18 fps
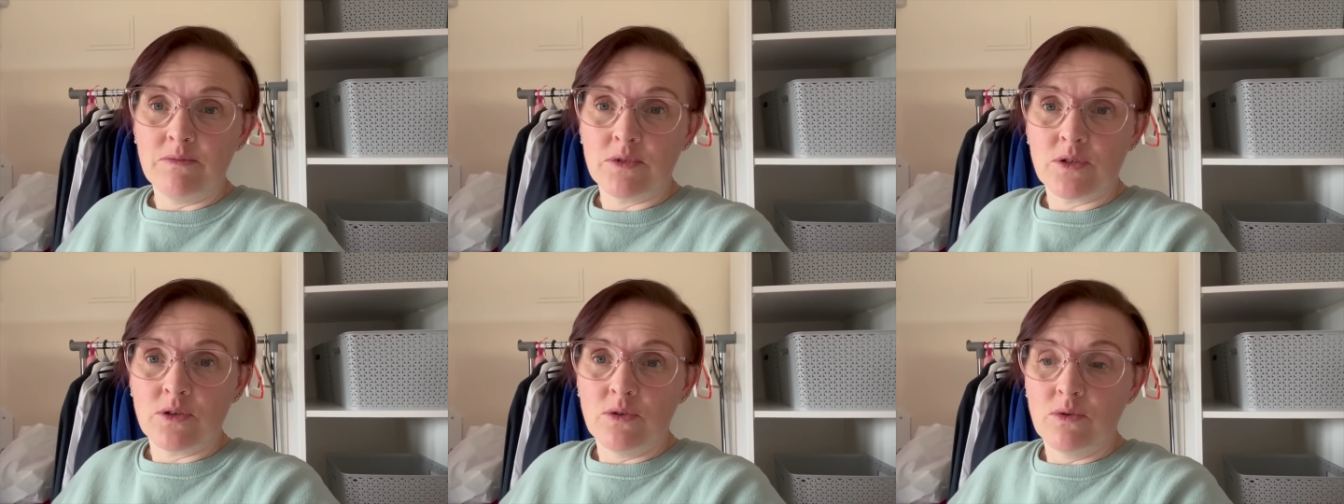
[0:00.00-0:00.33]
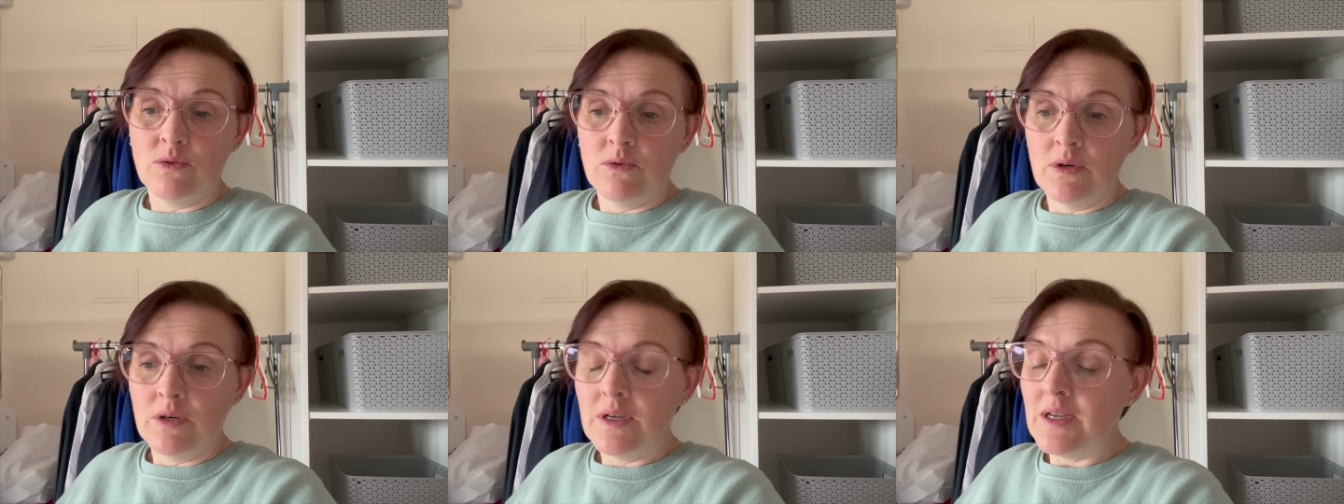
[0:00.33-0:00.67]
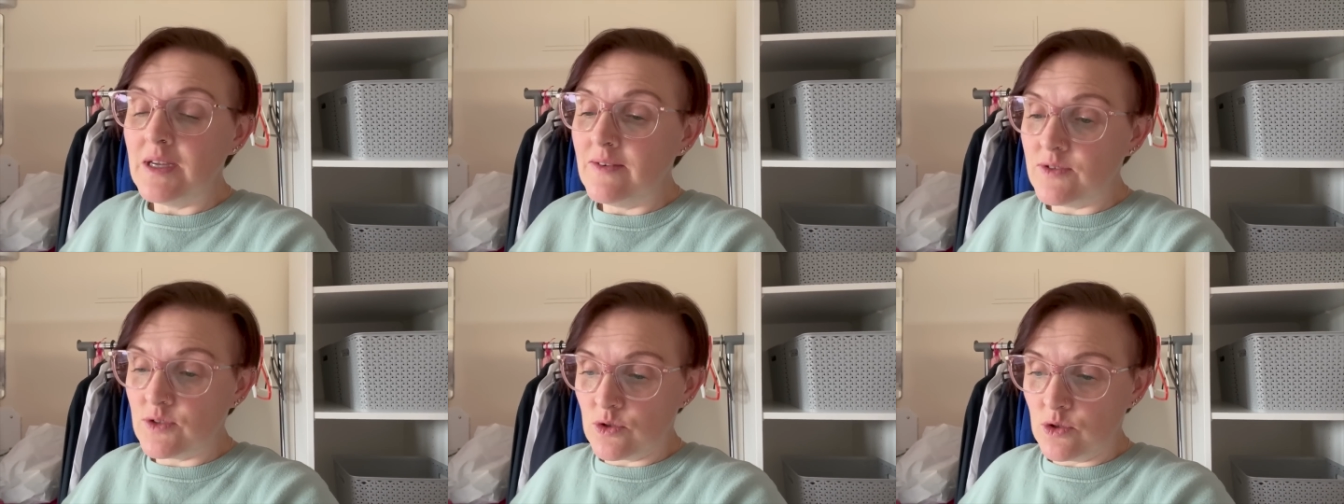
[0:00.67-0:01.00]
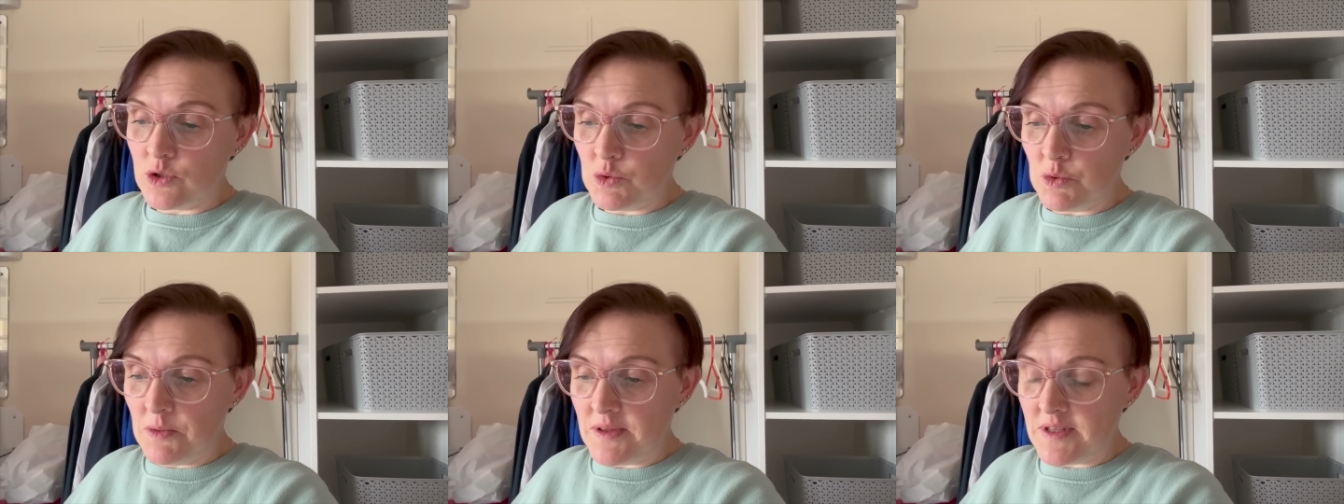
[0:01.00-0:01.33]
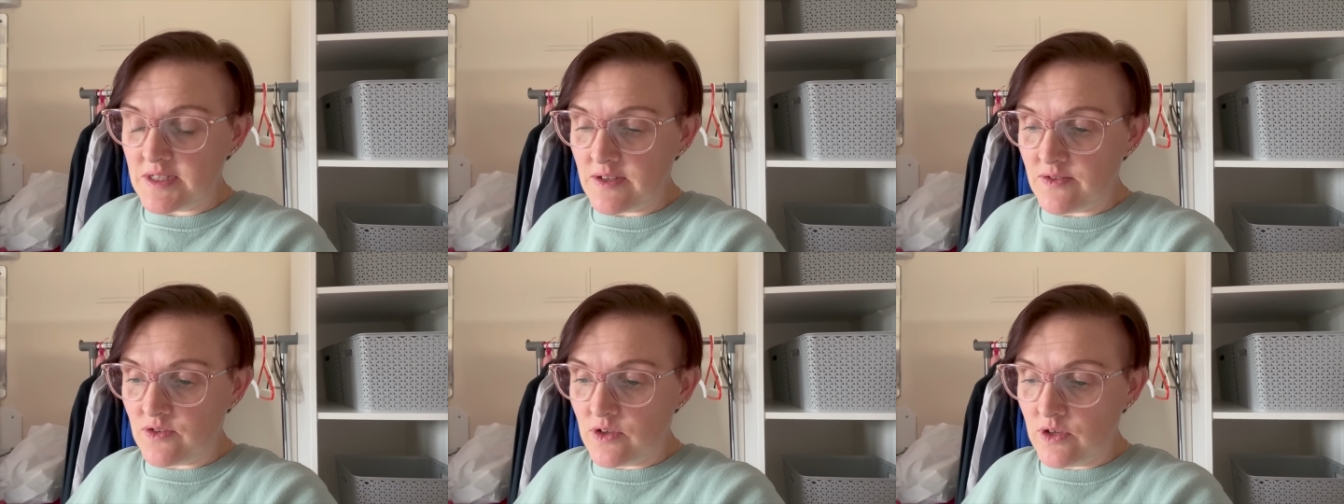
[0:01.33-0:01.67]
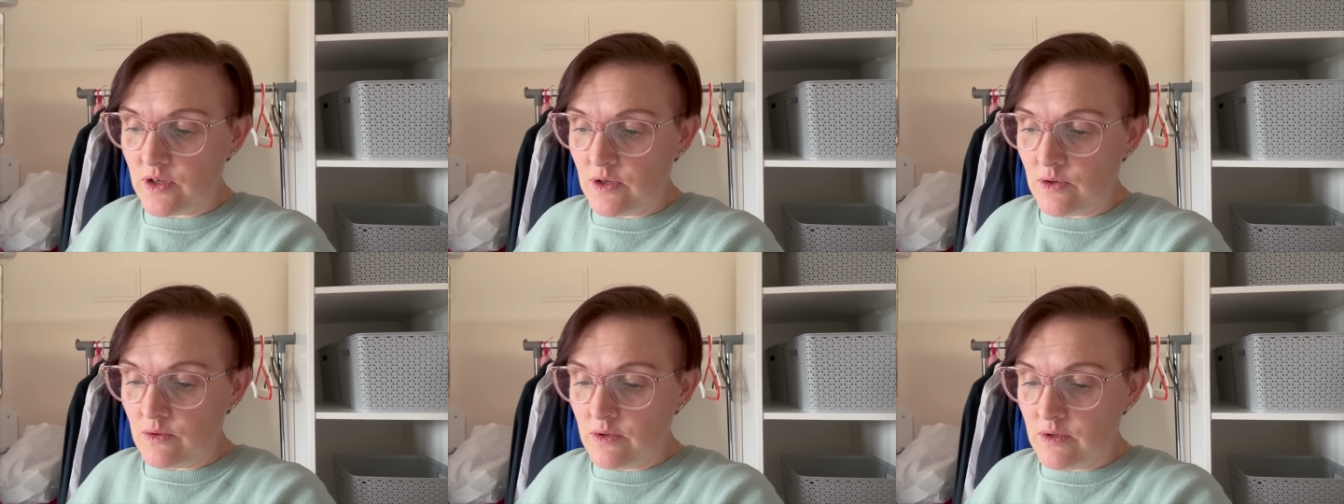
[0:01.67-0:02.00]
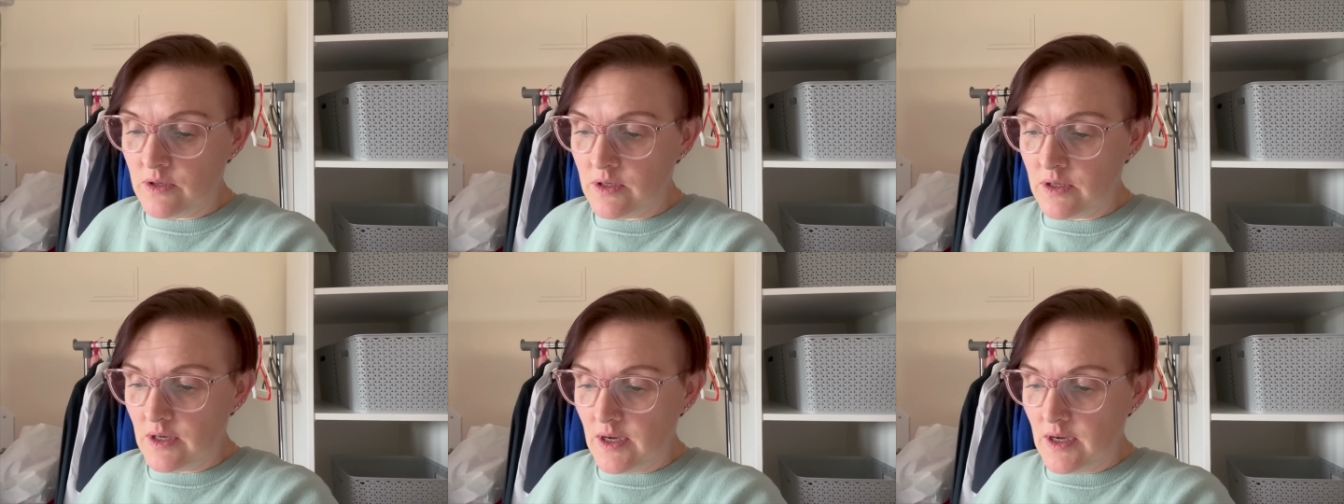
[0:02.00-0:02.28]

school. Eva's got swimming this afternoon.